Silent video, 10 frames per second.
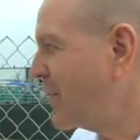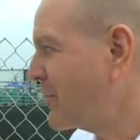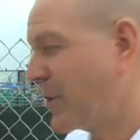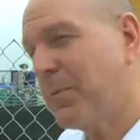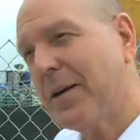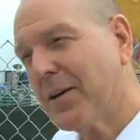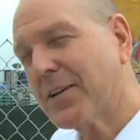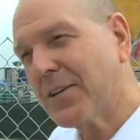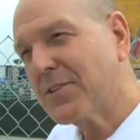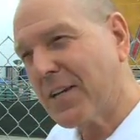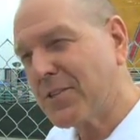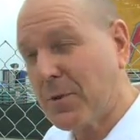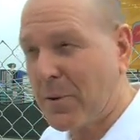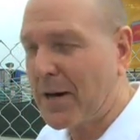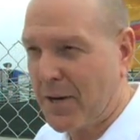For the Americans, that's
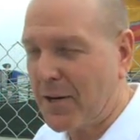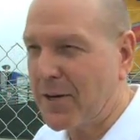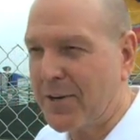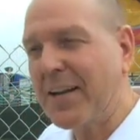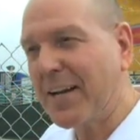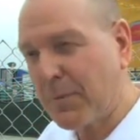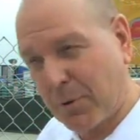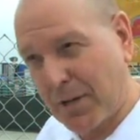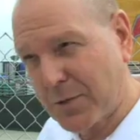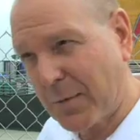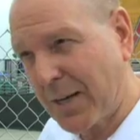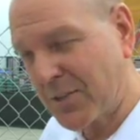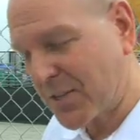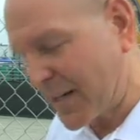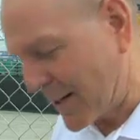about 180 plus
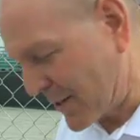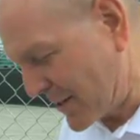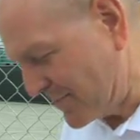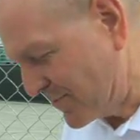miles an hour.